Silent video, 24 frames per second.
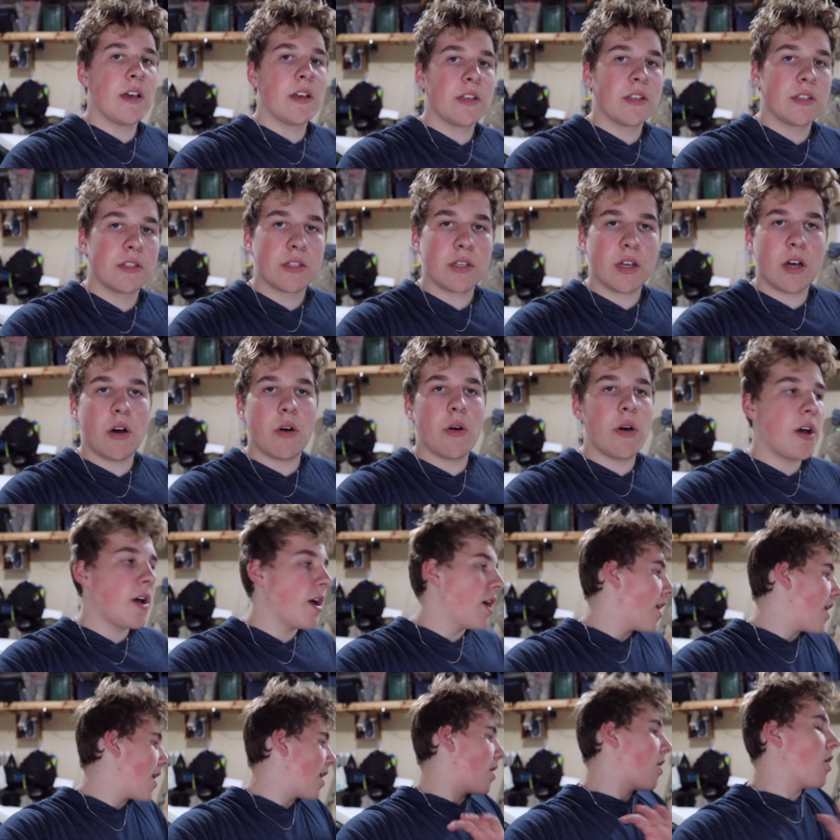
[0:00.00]
So
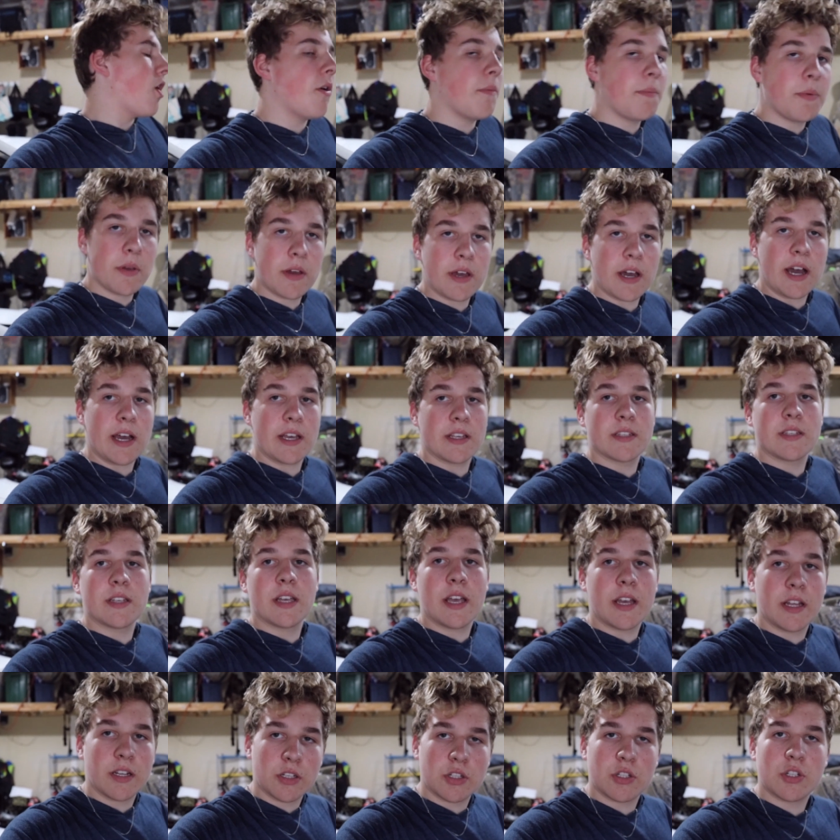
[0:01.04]
I hope you guys
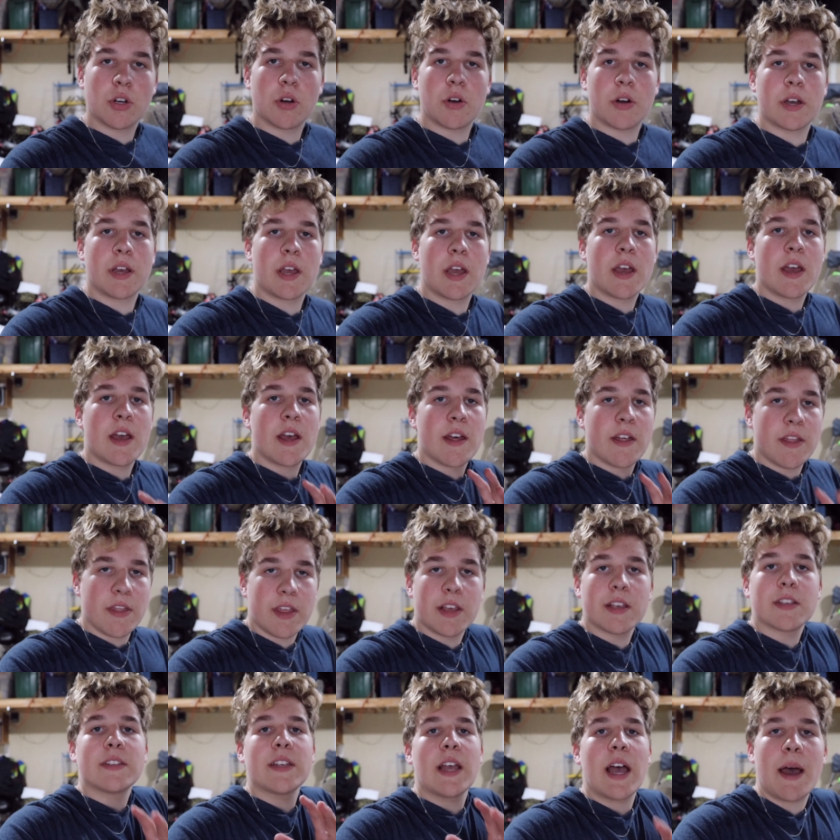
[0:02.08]
enjoy
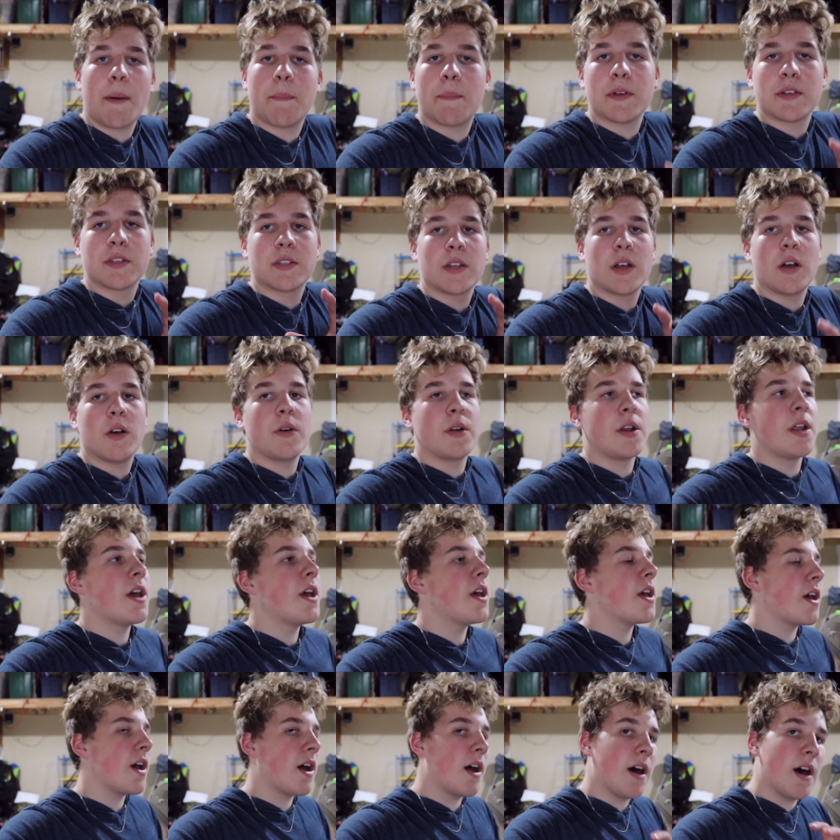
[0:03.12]
this episode
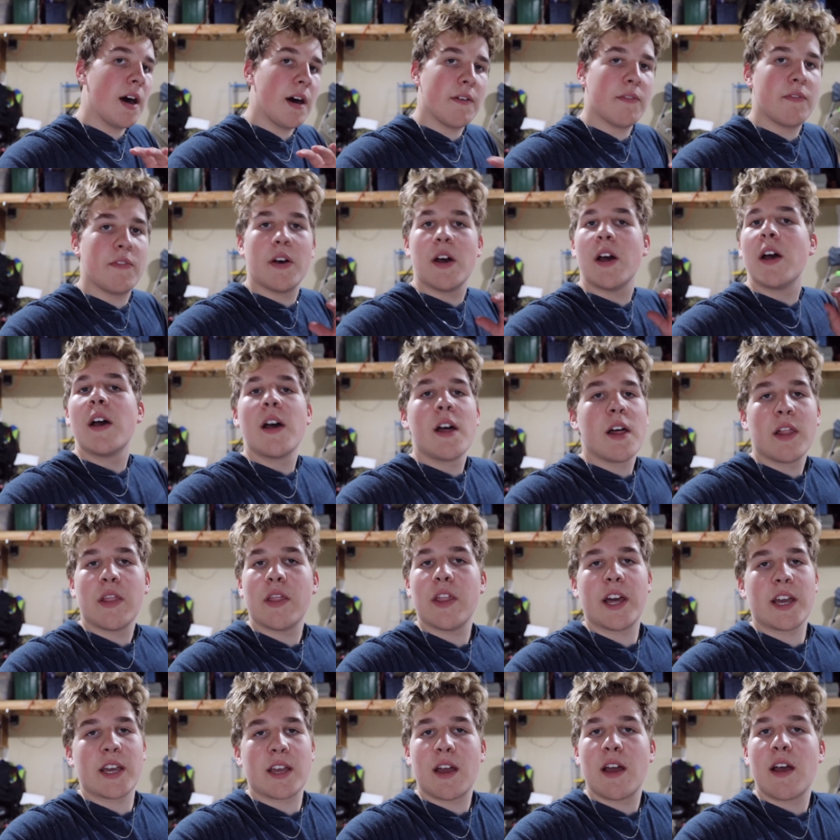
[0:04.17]
of
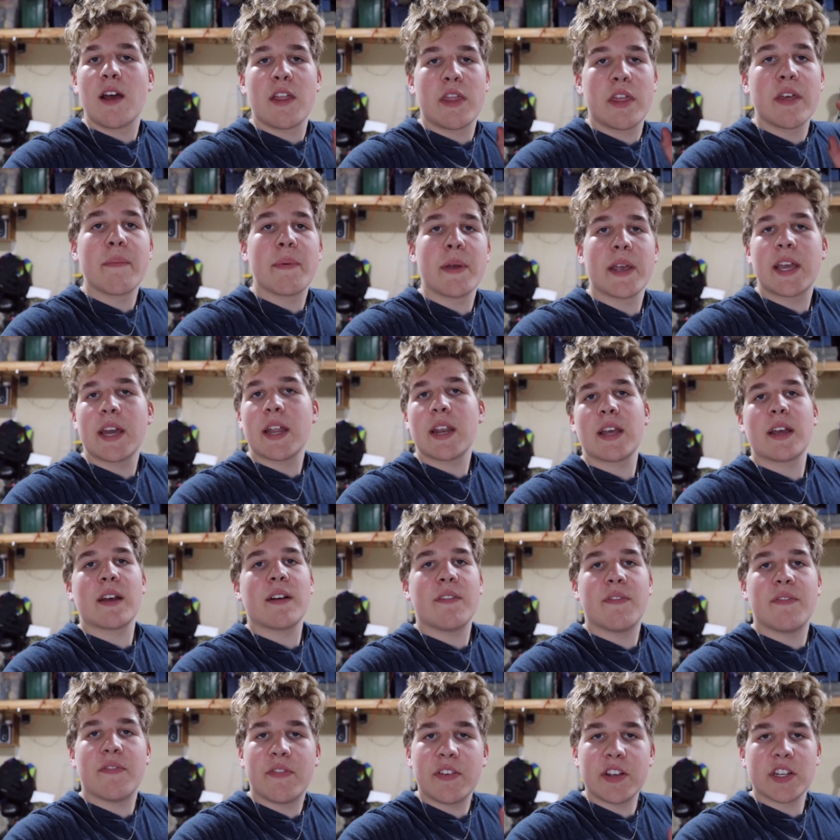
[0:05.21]
like the beginning of
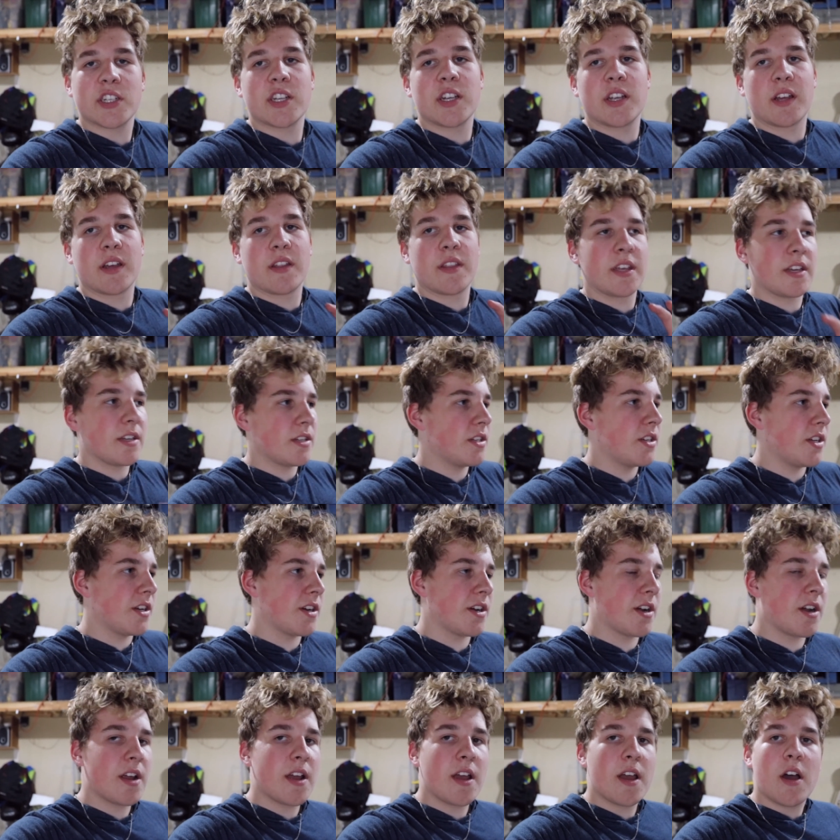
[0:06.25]
fishing this
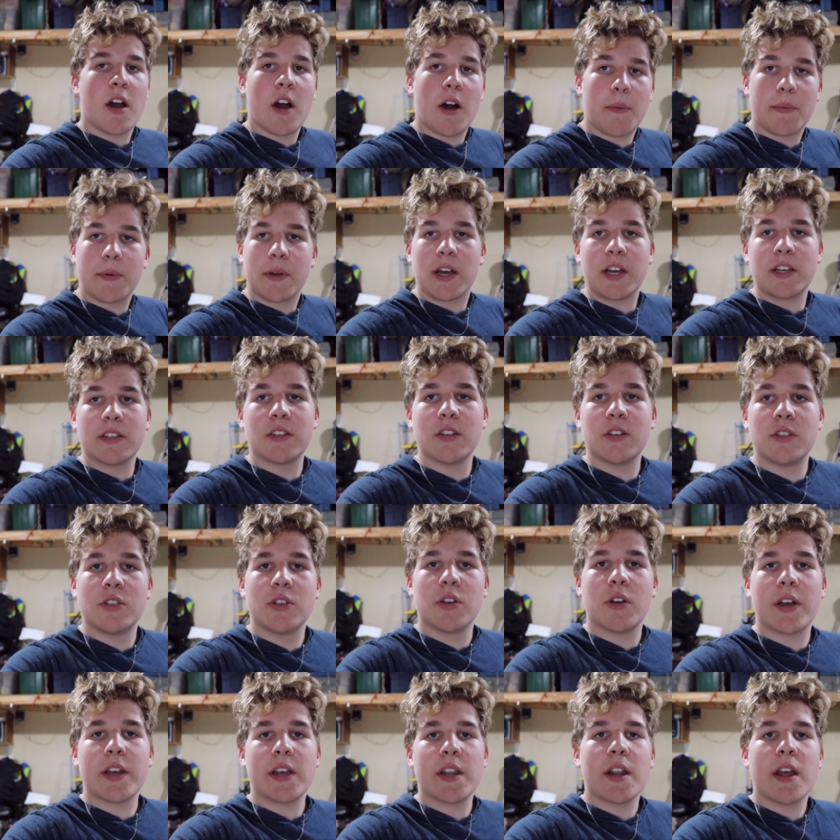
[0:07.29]
year. Hope you guys
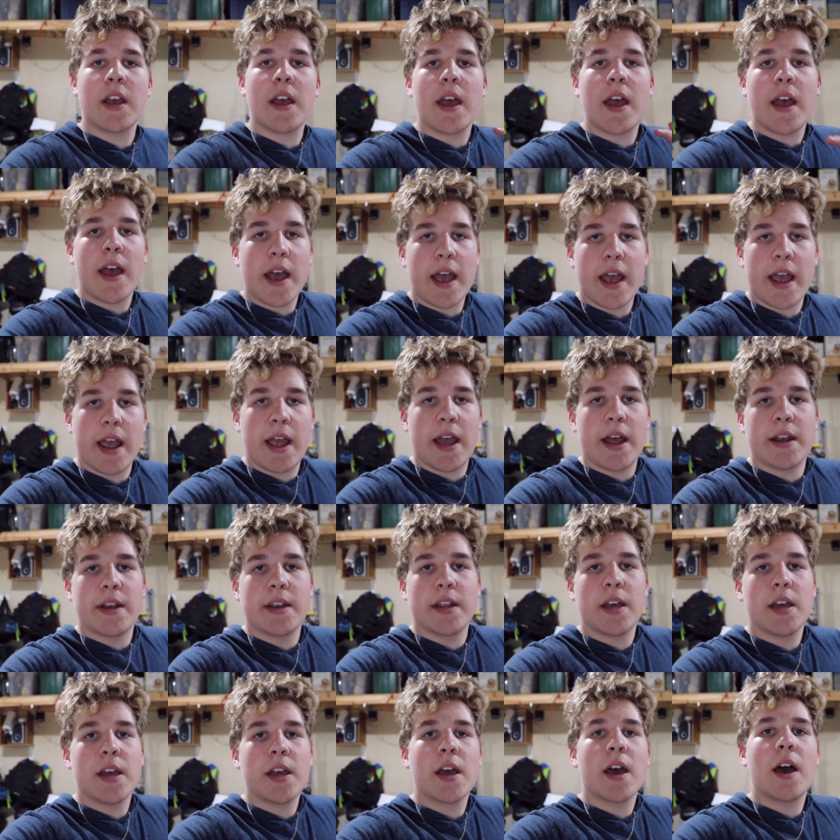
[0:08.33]
enjoy, it, and
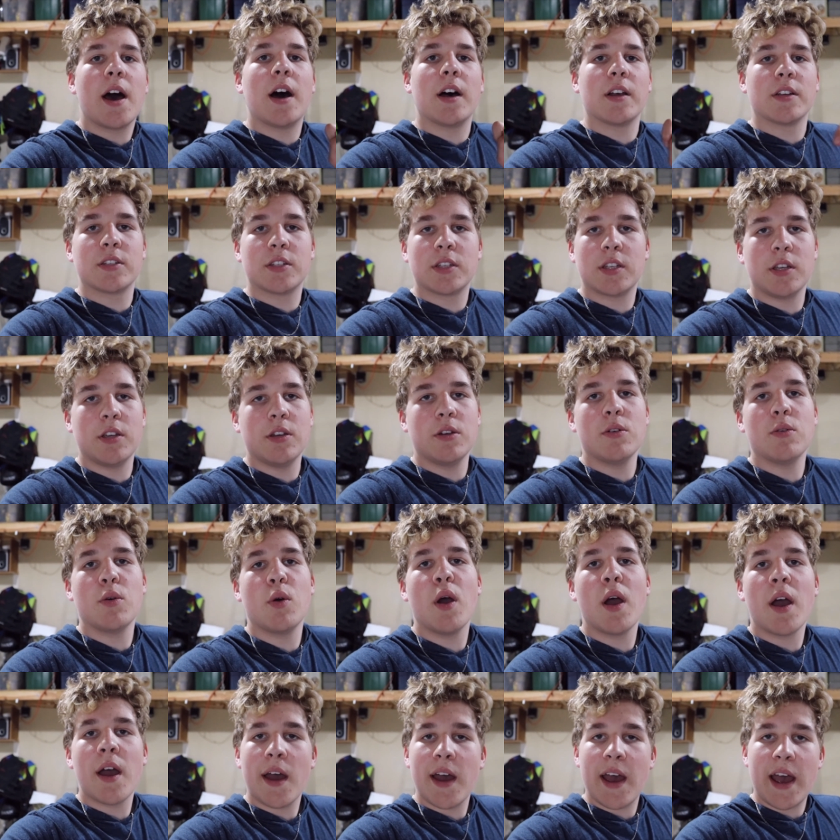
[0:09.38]
I'll see you
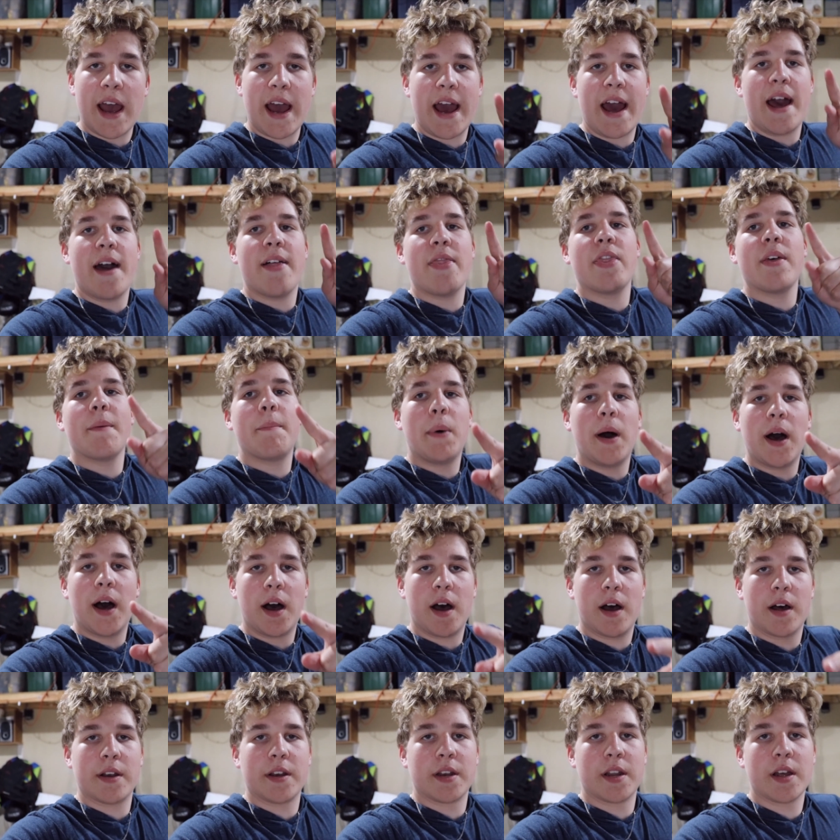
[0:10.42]
at the
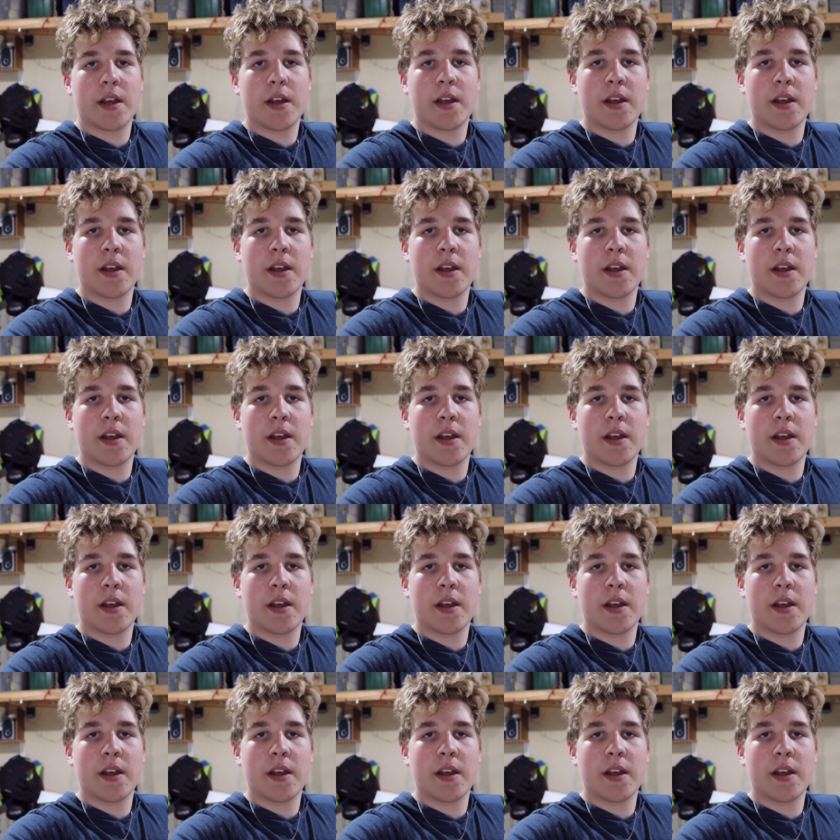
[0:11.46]
pond.